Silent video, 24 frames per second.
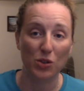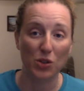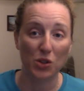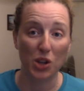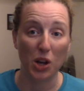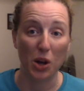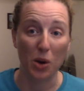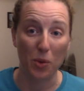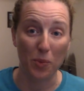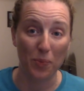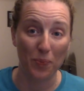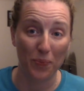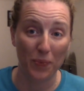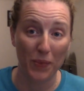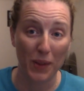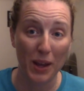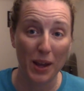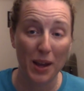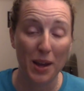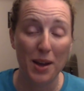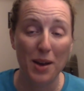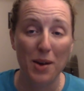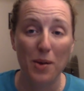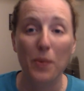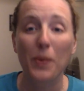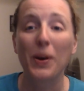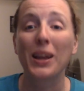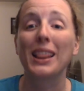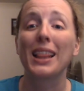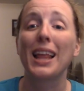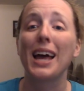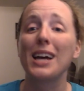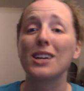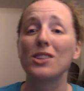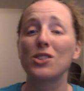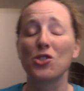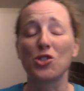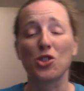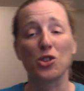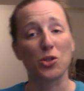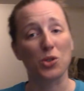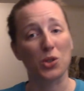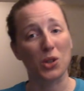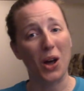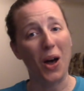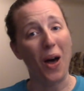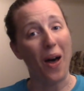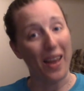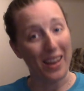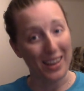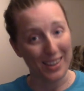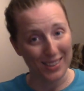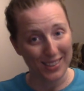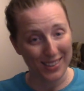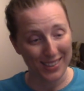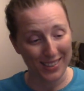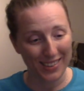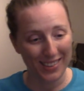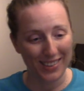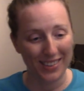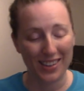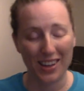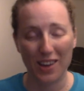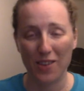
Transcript: So, when last you saw us,